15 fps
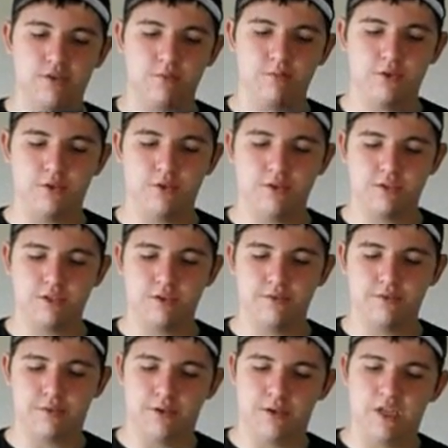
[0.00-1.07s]
can put
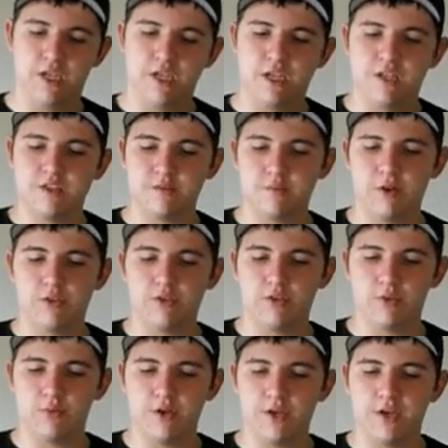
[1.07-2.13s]
yourself a small
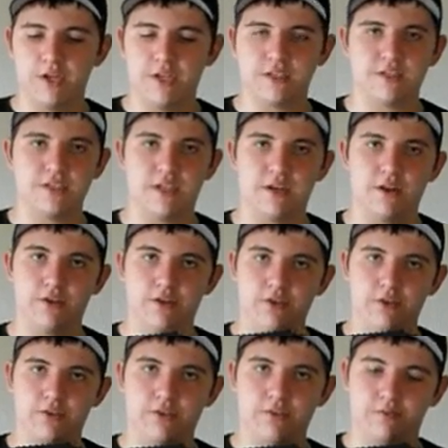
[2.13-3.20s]
little red dot sight on
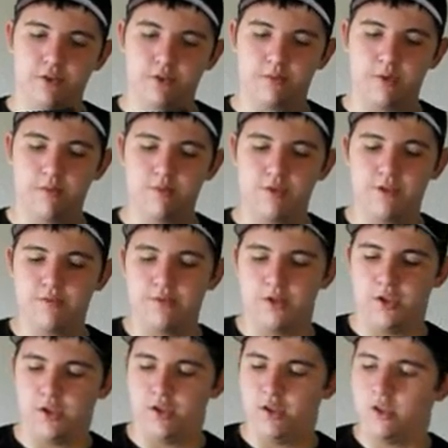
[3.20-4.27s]
there or something, or maybe even a